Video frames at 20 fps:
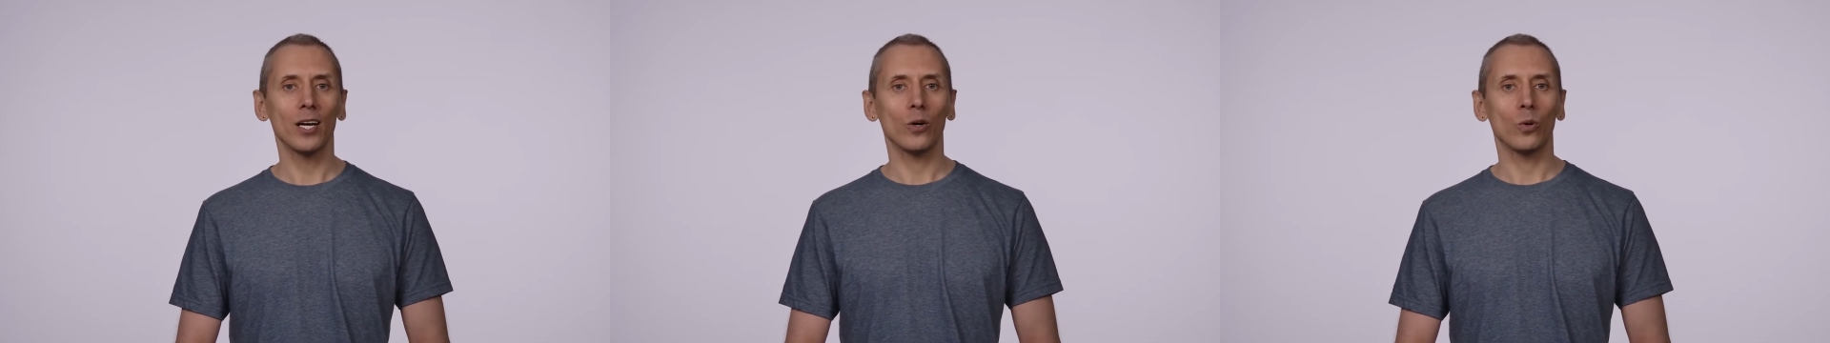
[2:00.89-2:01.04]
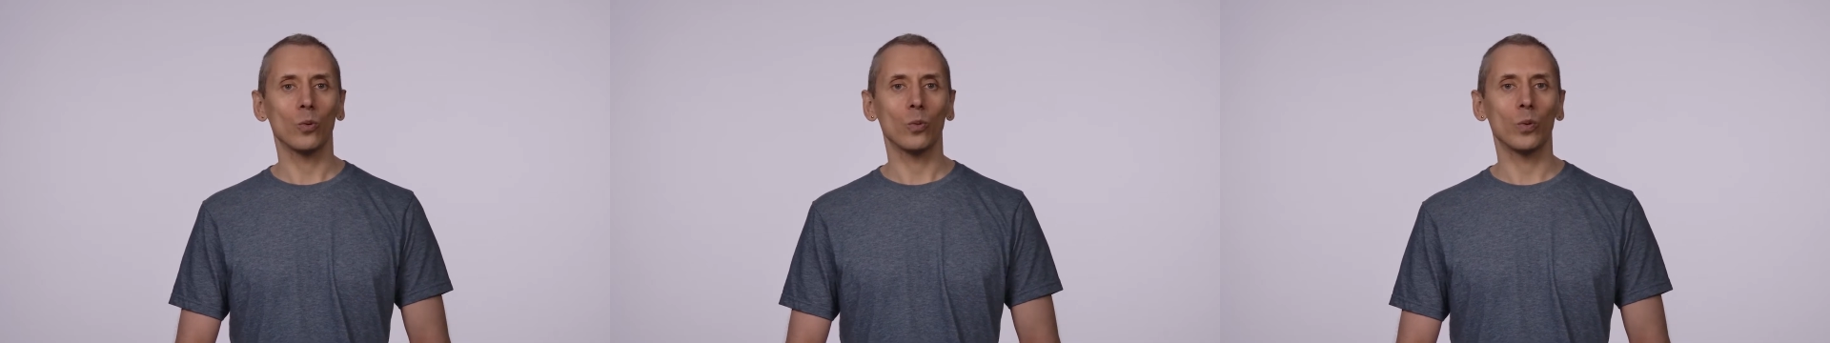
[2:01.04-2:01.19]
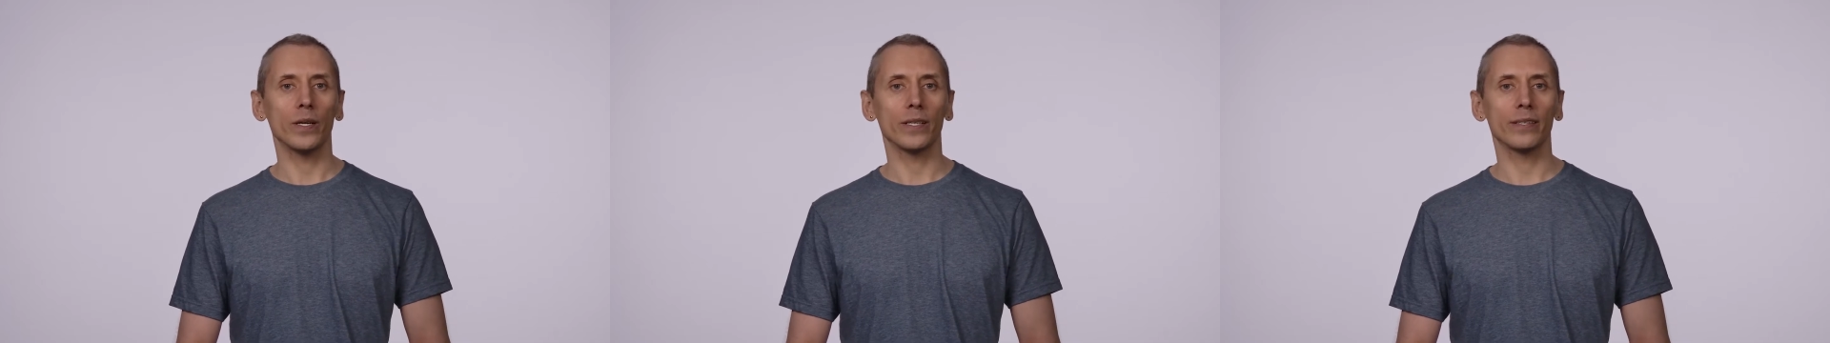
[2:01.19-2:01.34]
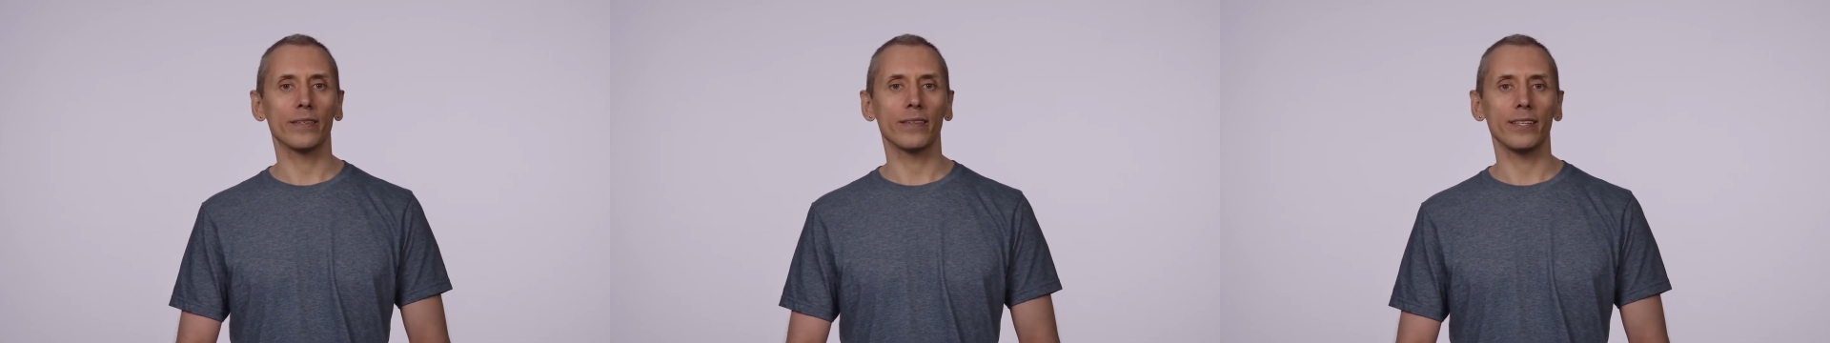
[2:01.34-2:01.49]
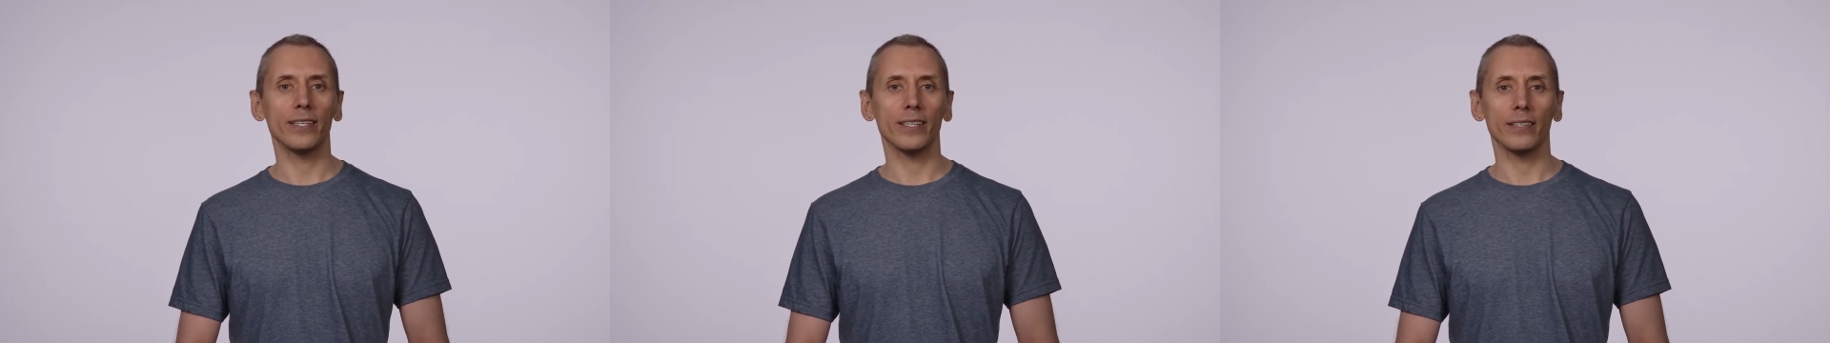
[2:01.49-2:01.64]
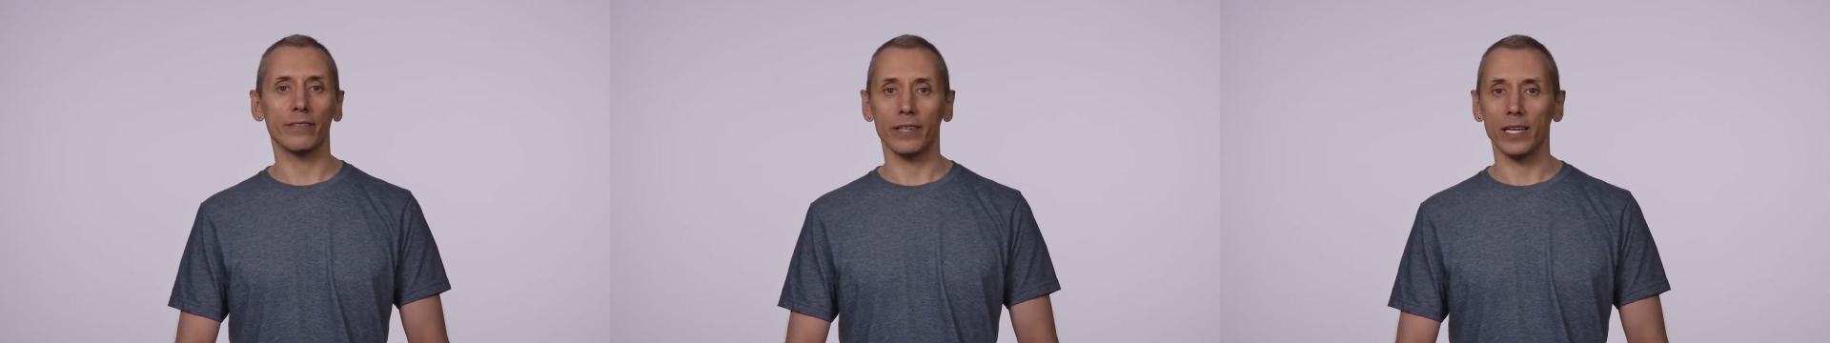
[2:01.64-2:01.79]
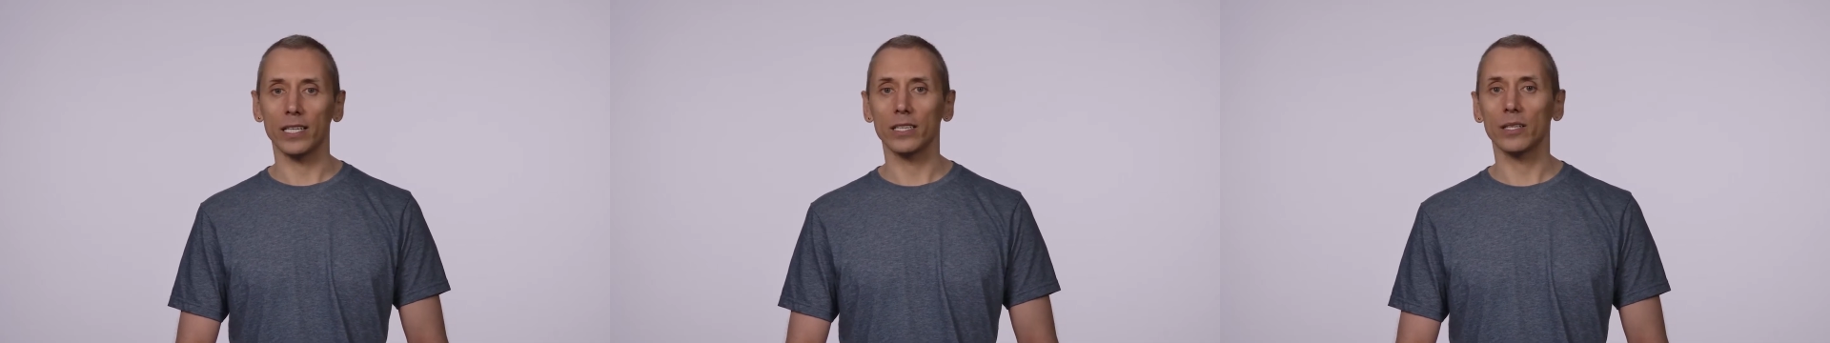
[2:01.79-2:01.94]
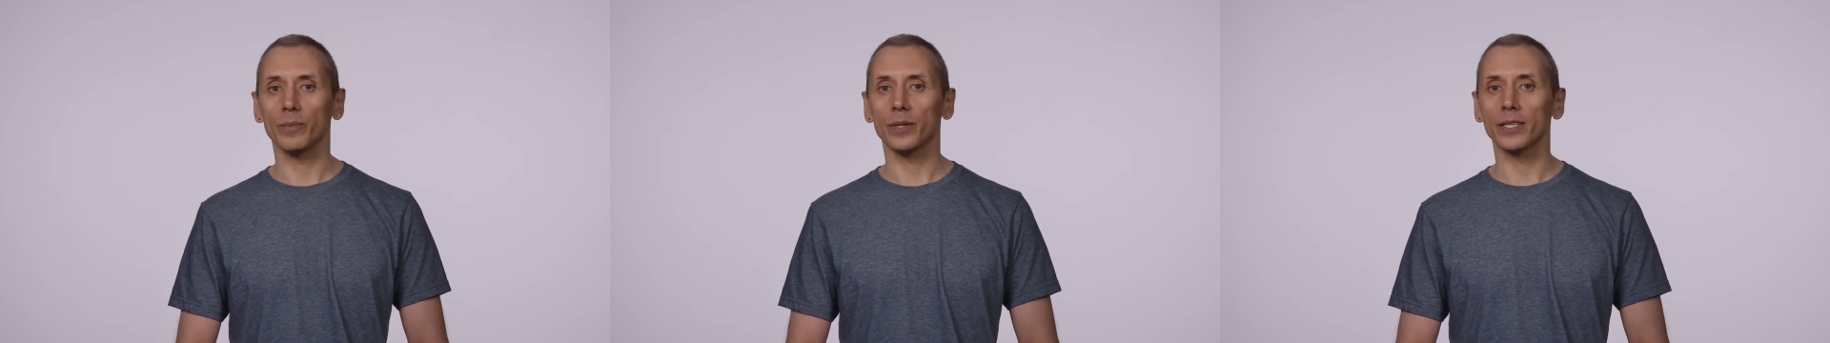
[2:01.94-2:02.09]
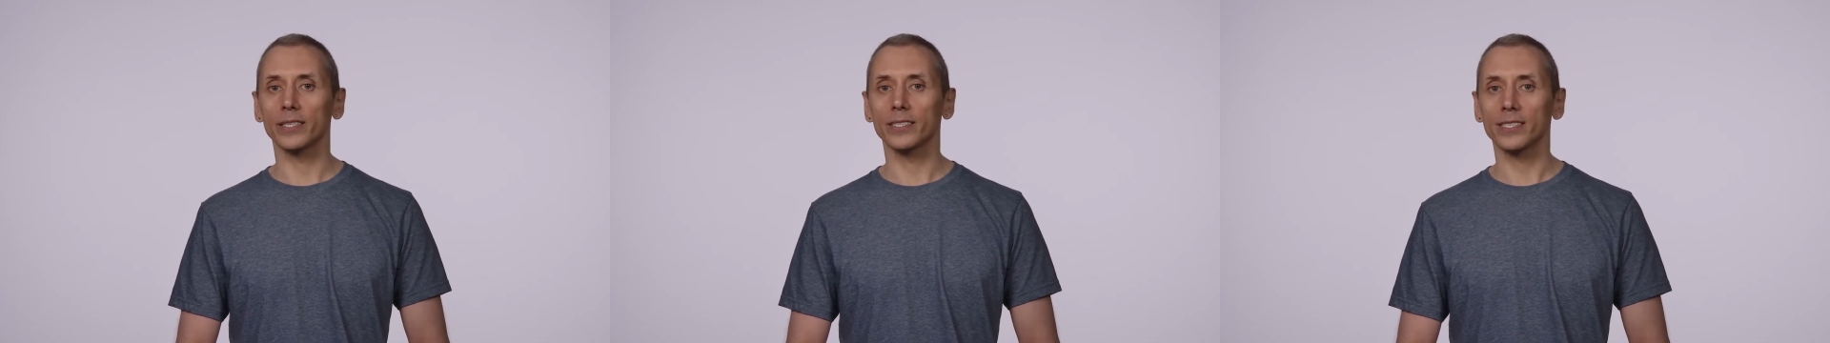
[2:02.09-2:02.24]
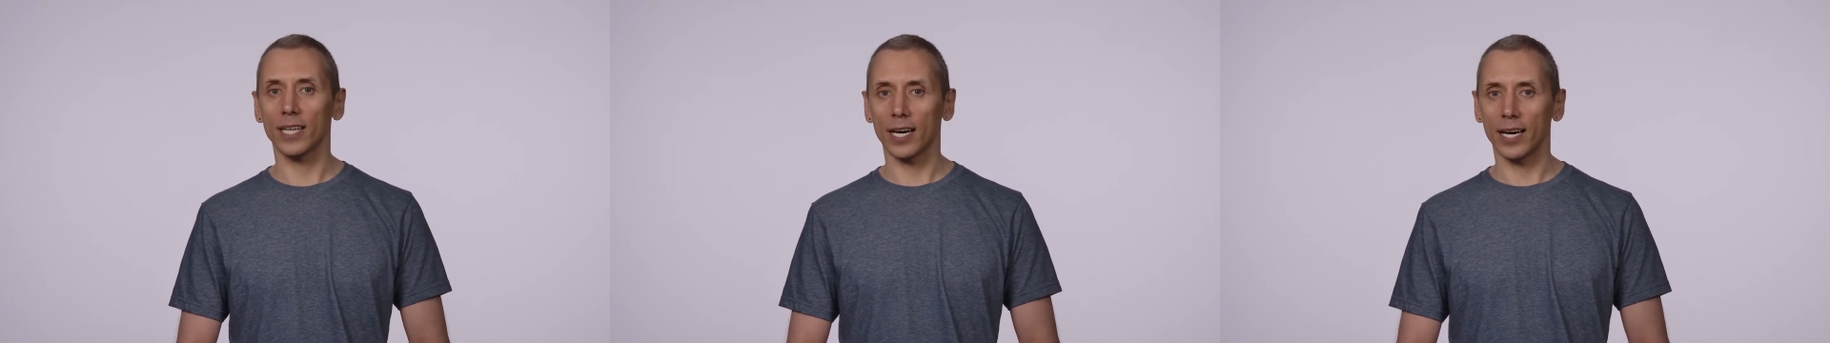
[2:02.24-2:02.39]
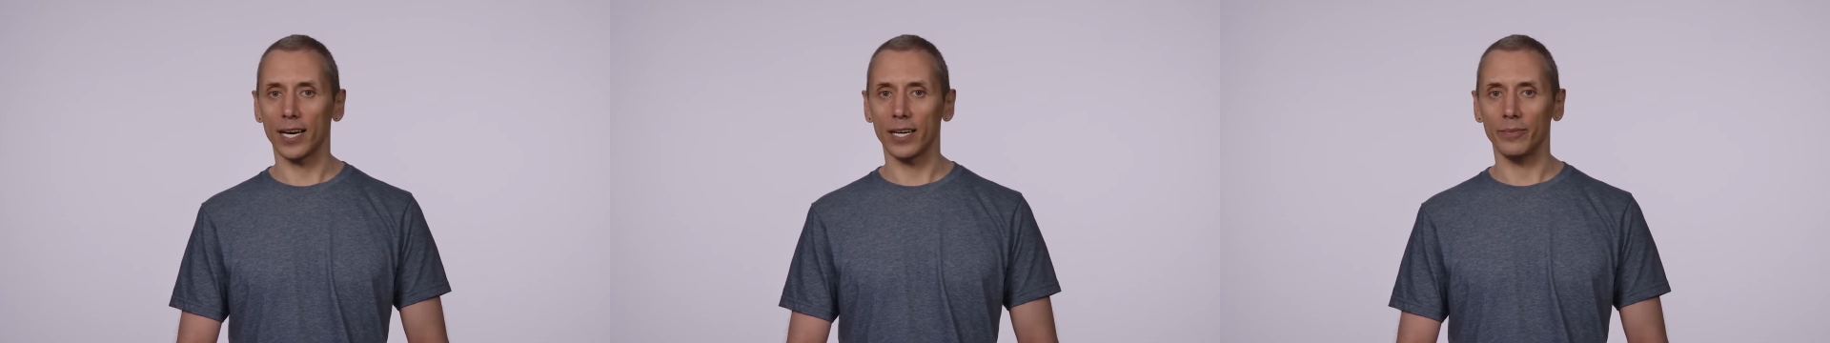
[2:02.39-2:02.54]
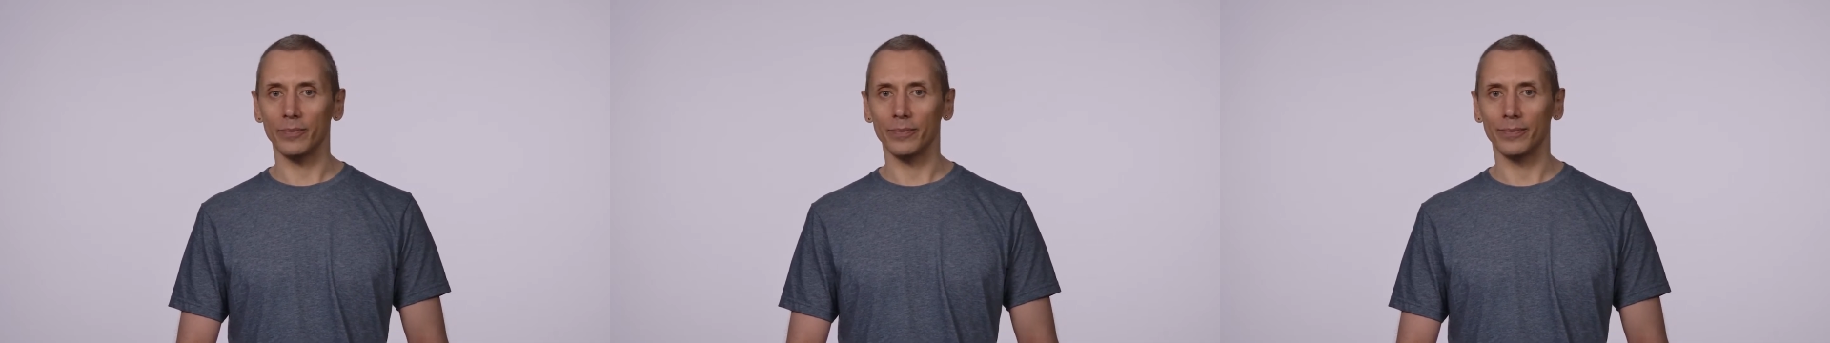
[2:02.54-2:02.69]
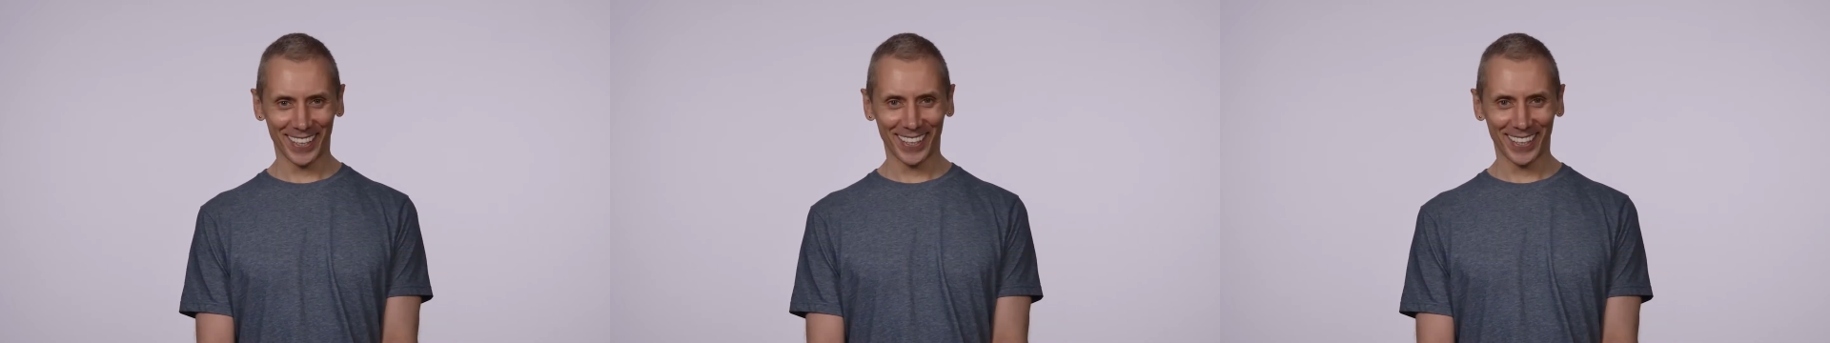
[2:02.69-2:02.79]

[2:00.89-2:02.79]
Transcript: with the available time.